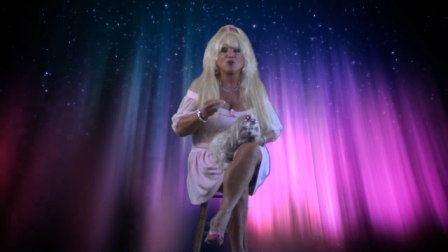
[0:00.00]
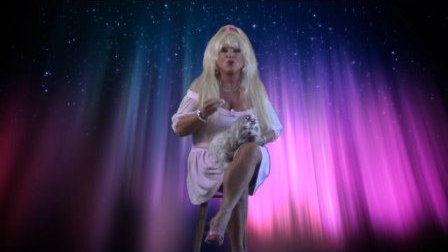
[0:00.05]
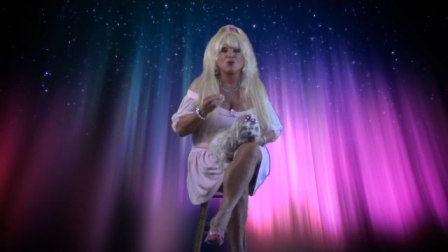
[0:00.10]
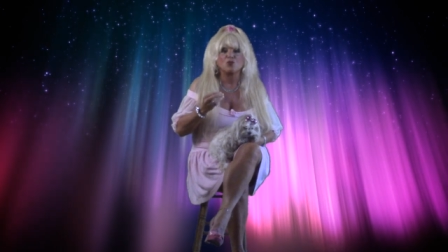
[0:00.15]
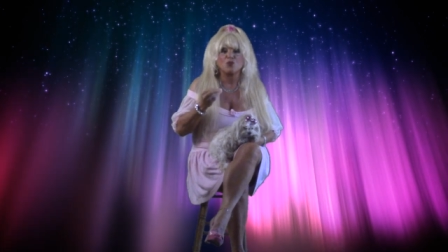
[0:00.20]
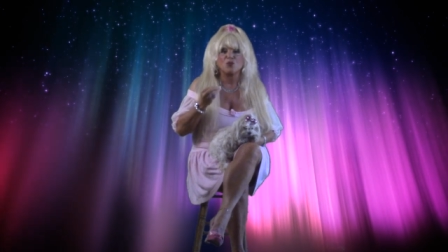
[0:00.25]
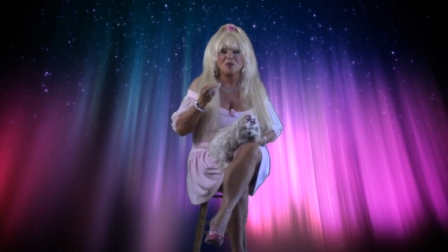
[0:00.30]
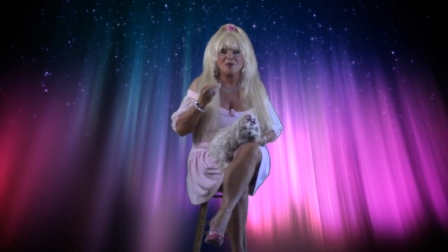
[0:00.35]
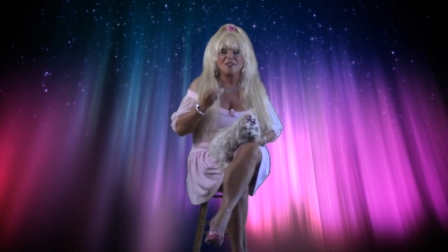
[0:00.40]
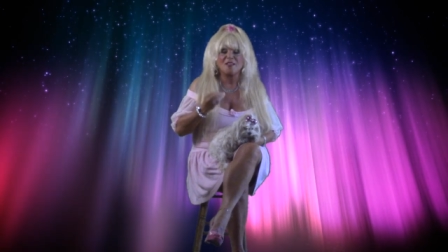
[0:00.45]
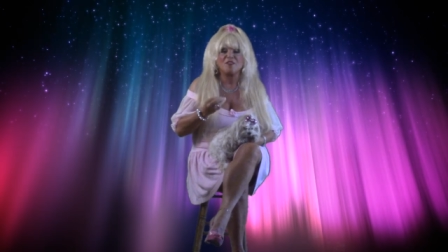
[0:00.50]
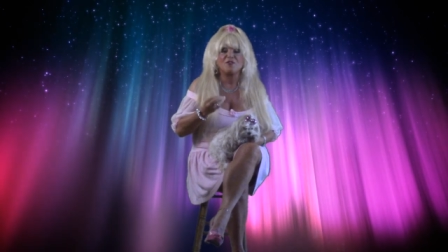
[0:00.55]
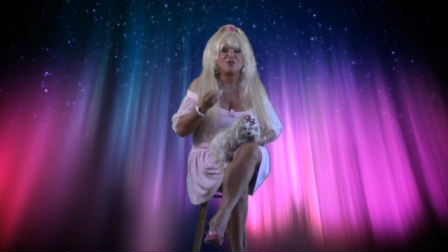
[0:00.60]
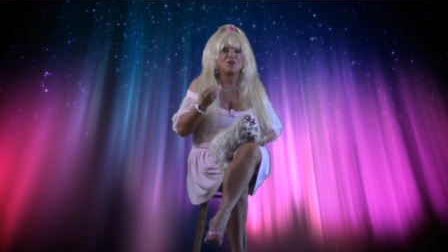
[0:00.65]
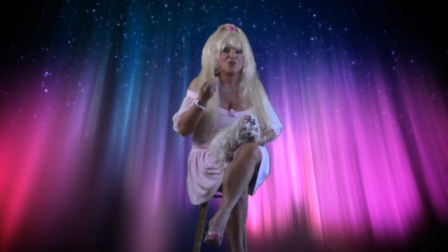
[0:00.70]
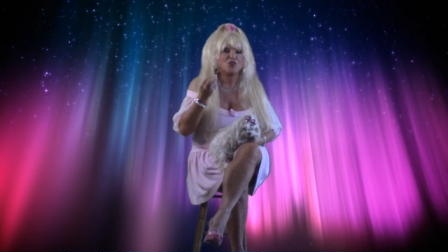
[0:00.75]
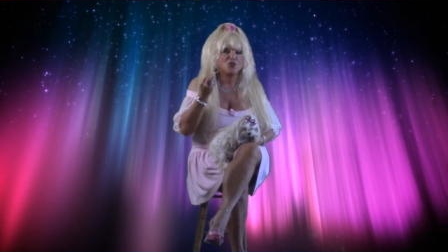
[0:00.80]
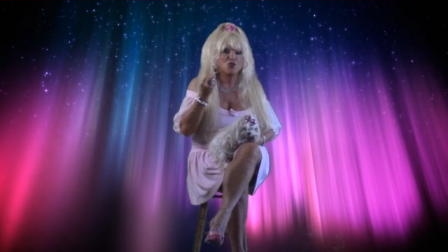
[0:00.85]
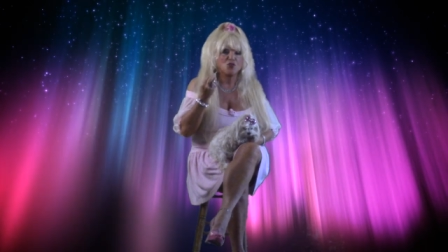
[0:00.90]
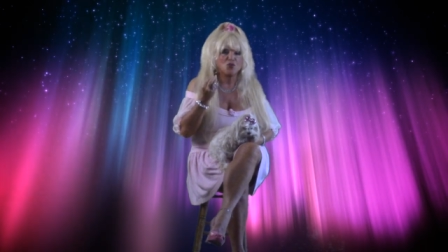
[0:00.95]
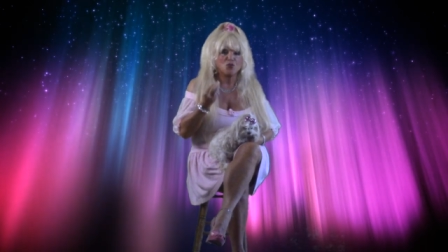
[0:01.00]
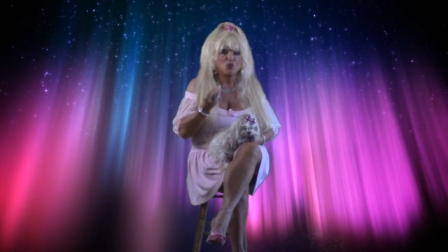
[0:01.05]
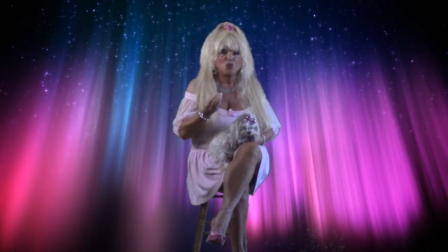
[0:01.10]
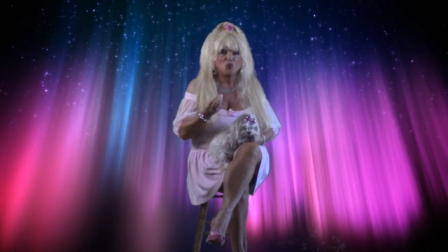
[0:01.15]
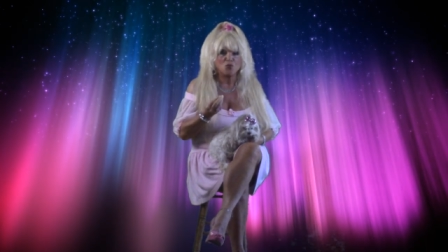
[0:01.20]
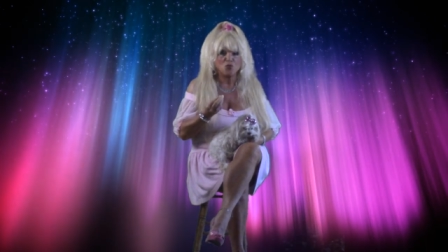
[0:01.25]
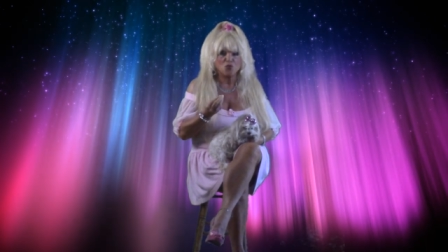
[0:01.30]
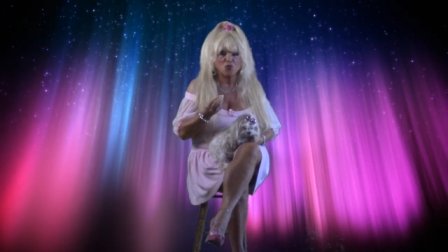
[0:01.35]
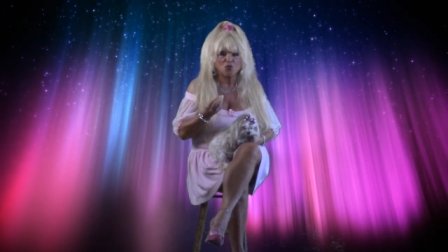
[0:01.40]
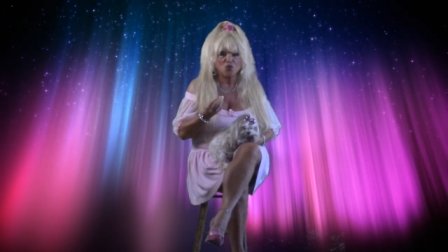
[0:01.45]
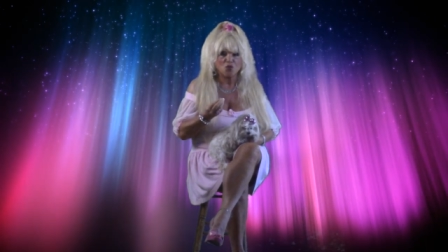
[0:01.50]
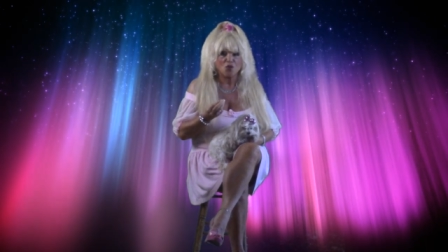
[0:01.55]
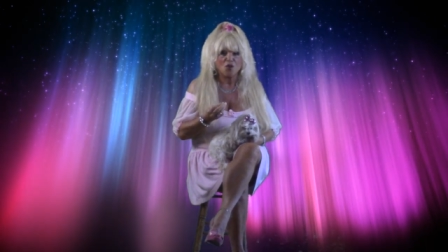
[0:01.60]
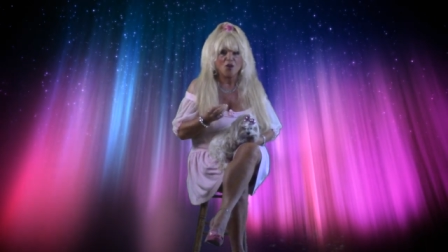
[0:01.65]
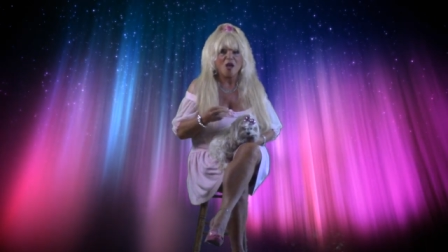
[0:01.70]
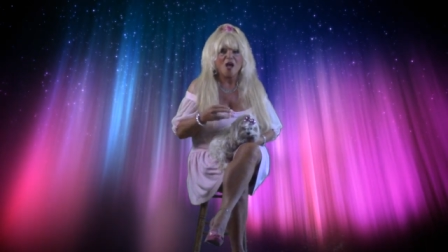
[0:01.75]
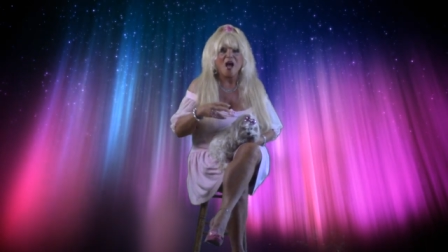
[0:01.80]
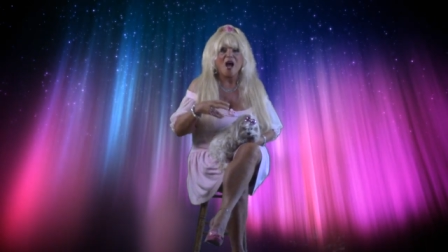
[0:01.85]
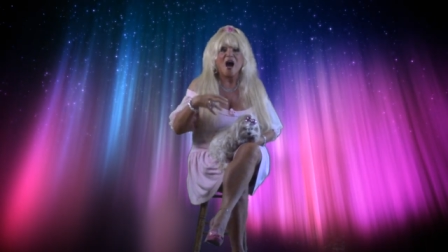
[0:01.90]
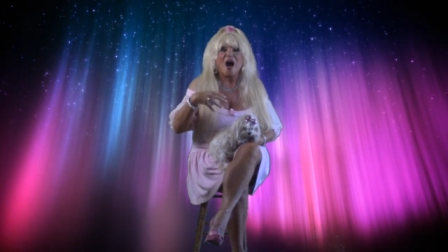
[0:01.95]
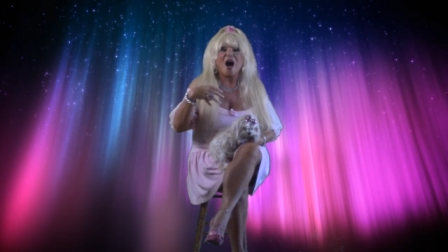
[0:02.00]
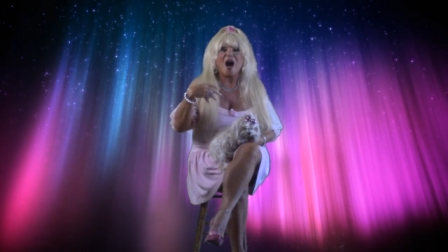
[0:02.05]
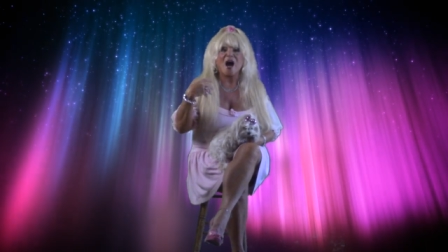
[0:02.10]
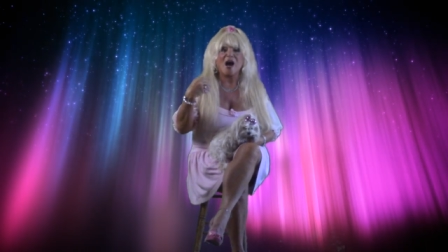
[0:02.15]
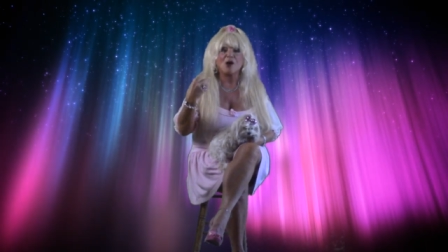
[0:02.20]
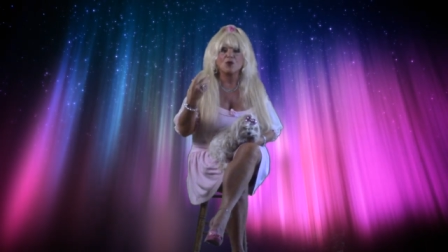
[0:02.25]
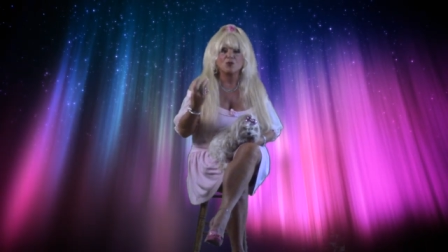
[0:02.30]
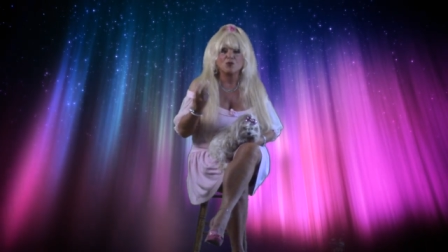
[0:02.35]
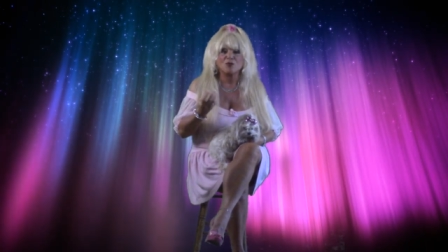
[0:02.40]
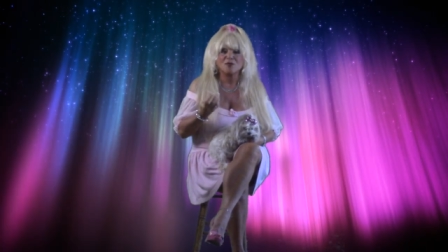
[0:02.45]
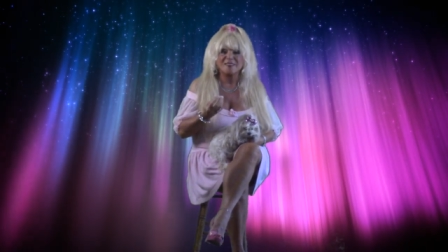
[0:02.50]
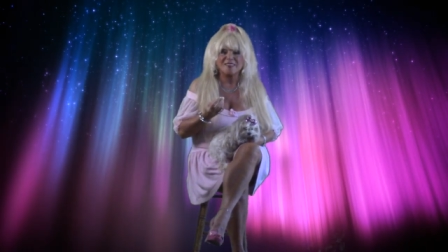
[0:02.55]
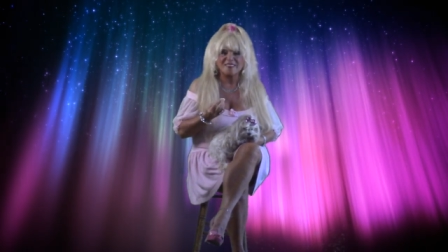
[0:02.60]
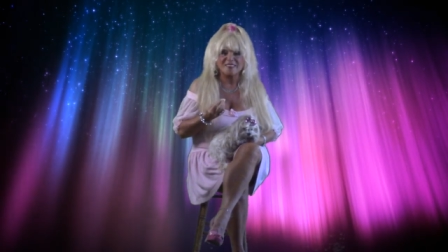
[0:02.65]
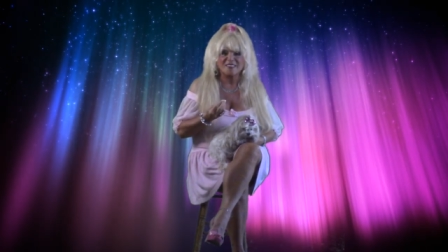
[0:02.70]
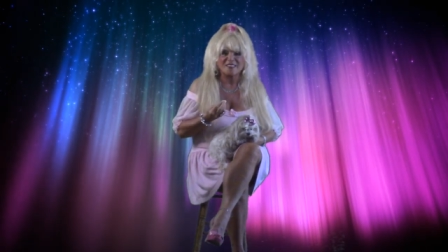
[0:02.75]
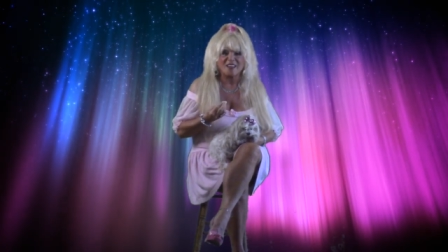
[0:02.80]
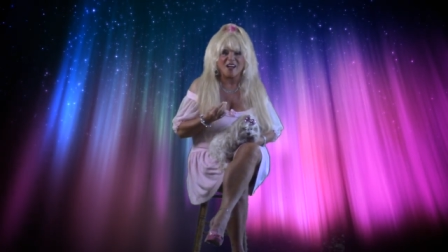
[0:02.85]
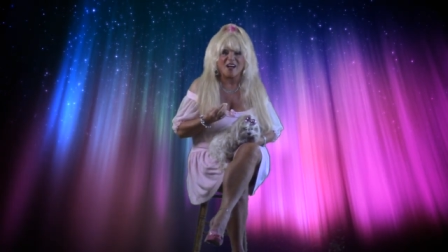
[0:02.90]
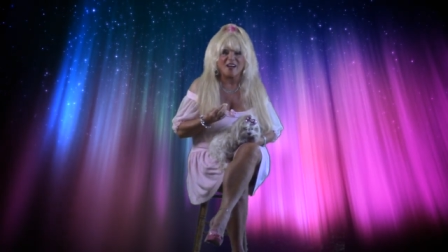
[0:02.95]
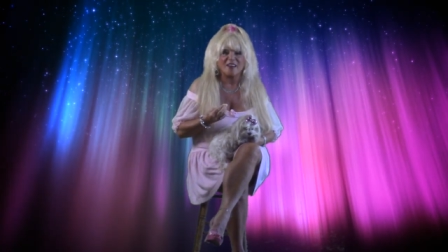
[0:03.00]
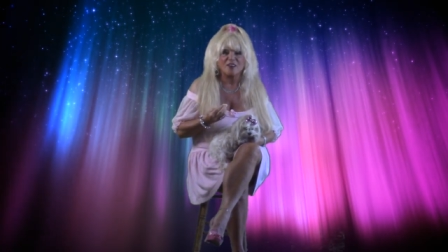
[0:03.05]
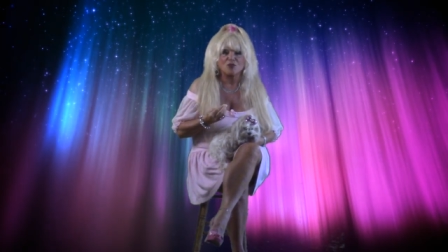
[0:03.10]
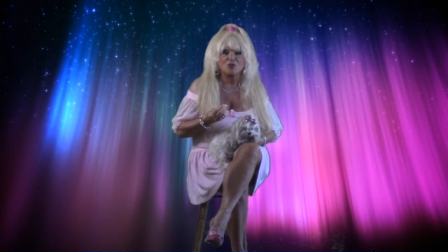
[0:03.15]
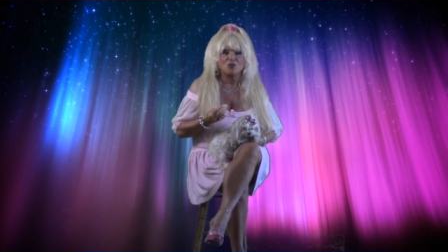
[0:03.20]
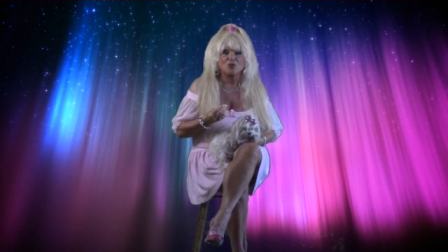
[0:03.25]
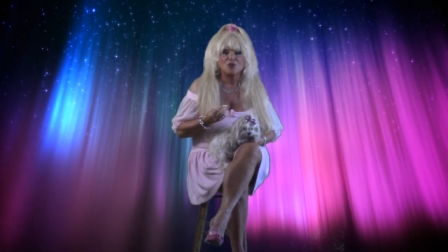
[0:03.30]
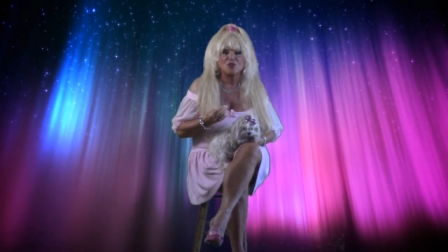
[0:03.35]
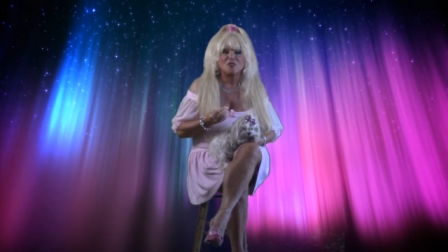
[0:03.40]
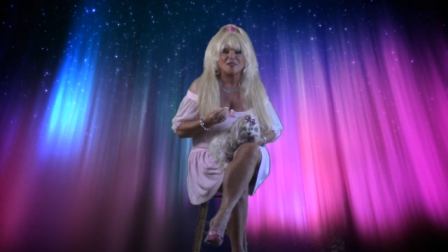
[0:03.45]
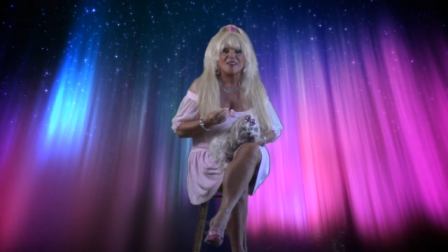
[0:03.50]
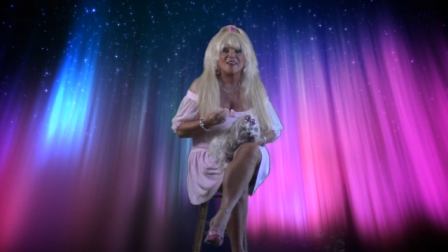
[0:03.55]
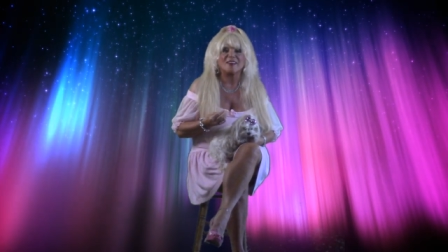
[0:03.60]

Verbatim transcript: to really fuse our desires